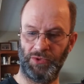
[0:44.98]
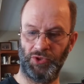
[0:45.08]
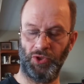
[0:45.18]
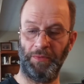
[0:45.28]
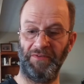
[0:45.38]

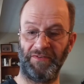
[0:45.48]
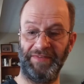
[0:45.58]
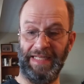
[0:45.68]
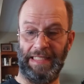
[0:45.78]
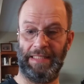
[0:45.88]
suitable for
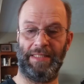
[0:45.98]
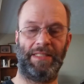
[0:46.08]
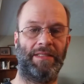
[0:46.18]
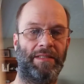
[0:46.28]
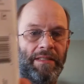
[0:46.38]

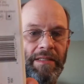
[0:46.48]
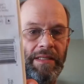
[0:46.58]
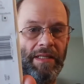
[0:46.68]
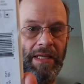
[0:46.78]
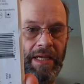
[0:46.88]
vegans.
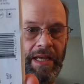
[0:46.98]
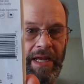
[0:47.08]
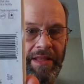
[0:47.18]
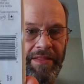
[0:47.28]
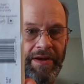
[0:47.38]

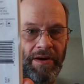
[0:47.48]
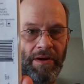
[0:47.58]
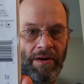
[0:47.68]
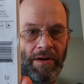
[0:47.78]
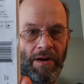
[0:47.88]
And
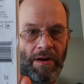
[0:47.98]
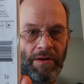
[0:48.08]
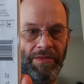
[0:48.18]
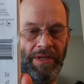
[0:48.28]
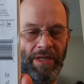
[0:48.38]
there
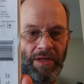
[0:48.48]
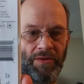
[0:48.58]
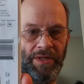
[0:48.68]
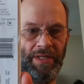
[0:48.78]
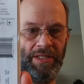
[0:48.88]
are the
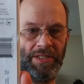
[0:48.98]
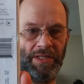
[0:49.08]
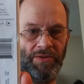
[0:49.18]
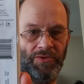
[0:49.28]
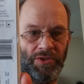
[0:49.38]
ingredients
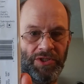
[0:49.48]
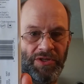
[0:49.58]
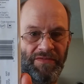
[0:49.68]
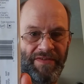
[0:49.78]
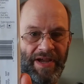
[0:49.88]
and
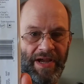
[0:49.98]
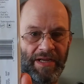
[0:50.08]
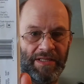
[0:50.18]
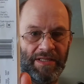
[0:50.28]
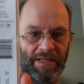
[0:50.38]
nutrition
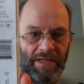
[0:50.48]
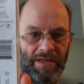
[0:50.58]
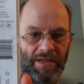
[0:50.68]
facts.